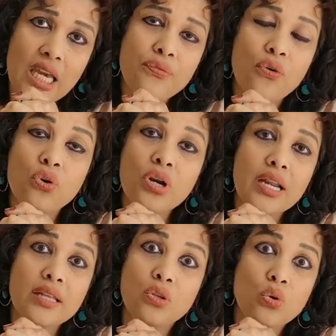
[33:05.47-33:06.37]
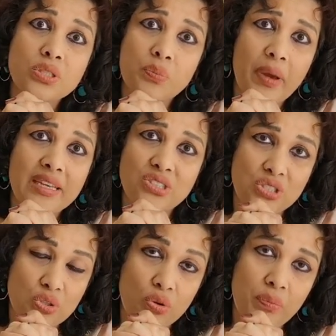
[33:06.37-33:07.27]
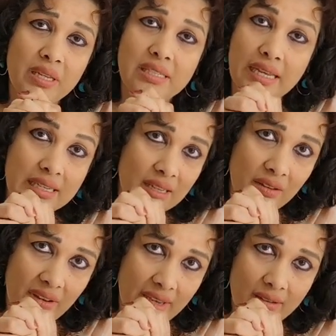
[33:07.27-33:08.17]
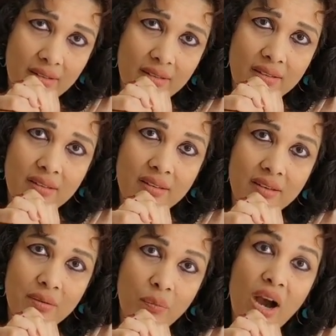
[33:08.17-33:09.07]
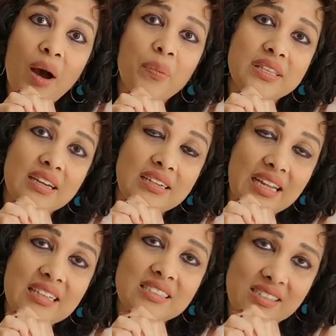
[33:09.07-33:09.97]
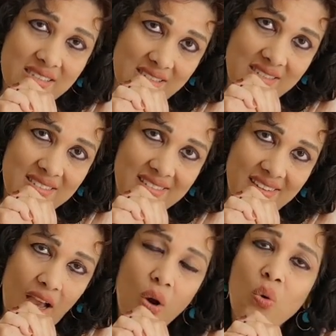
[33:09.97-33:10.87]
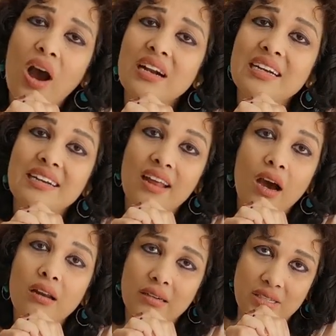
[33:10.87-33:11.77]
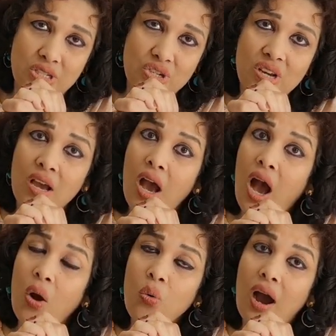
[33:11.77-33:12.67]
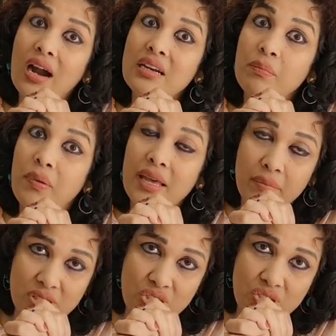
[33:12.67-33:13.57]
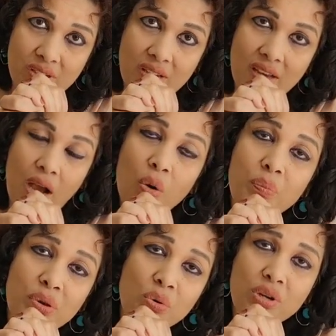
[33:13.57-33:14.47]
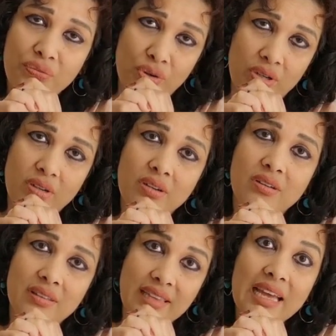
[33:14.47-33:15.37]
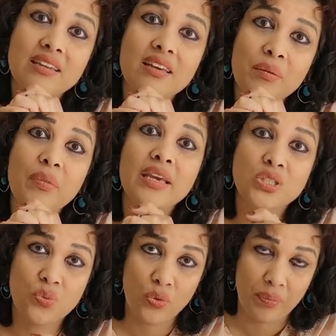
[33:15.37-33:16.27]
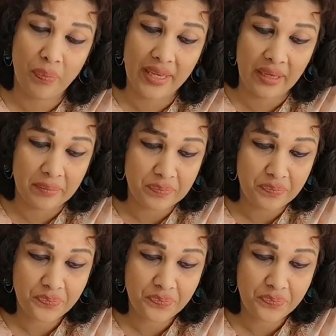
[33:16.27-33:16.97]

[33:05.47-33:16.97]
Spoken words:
If only those pages could be taken away. Mahapatra tells us how untarnished, how unblemished, how beautiful that image would be.